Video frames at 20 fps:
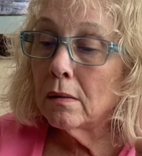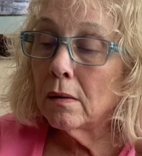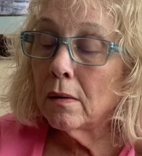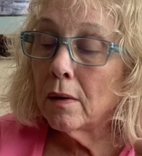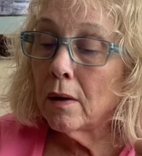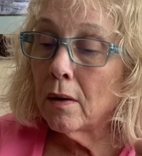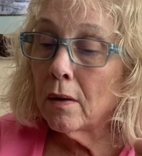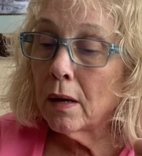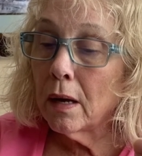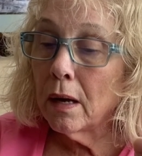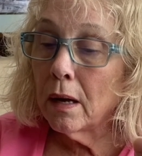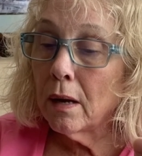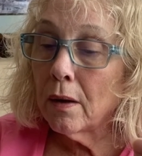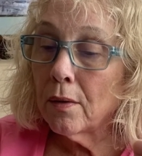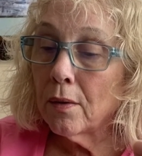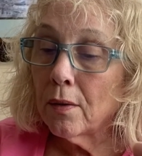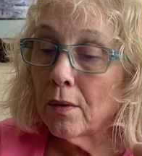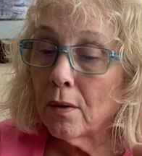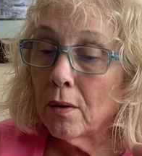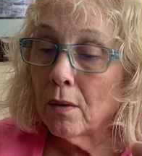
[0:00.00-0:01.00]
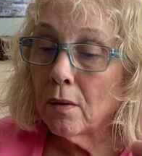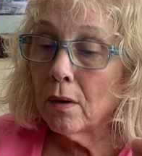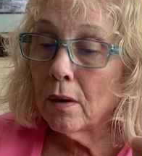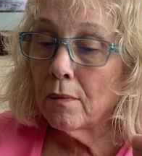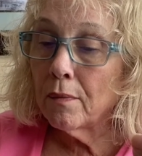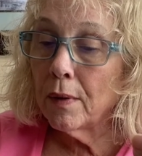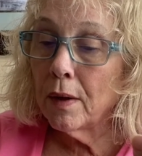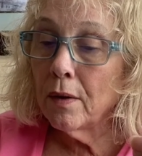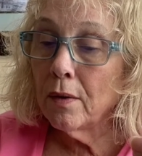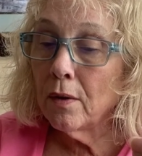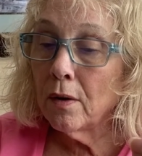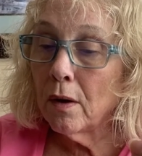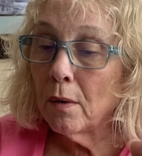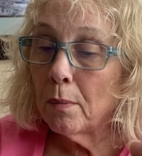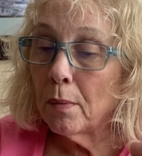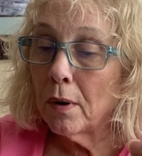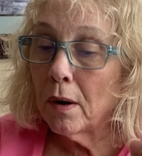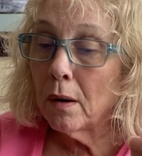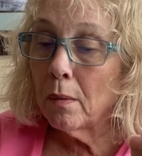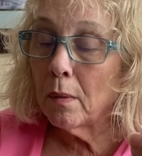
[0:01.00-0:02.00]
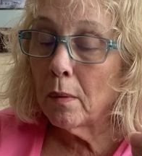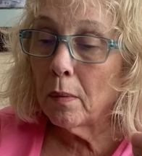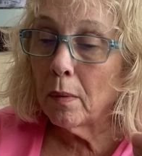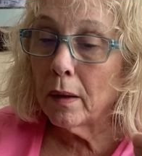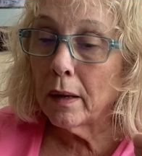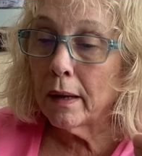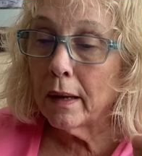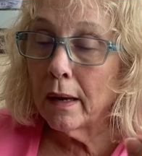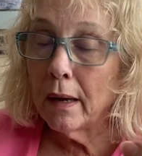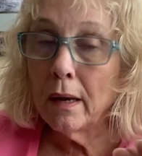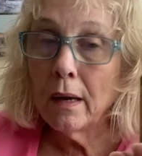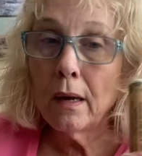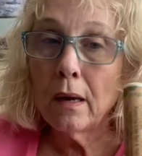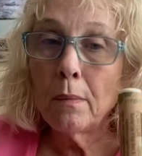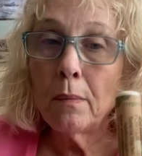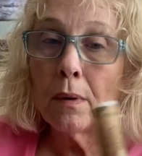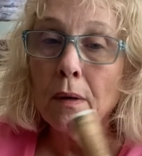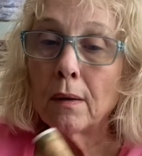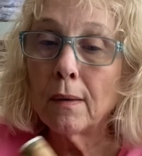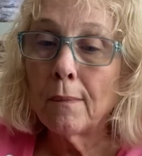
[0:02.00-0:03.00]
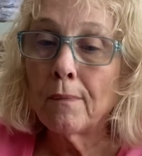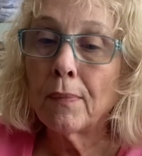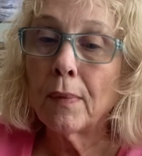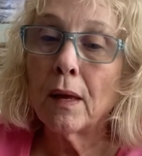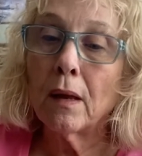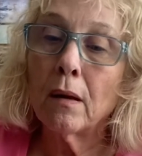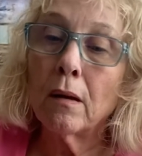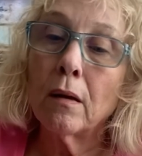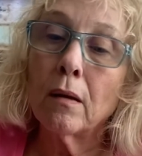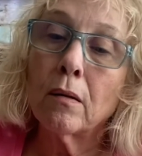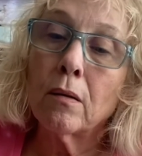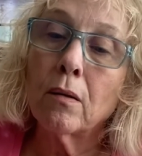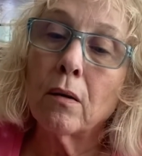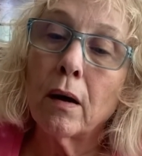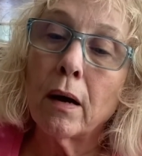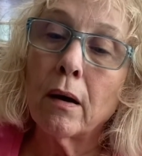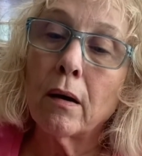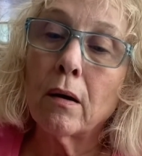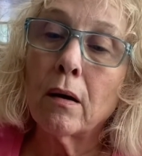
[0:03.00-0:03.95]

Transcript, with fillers: Okay, so this I'll probably keep. So I'm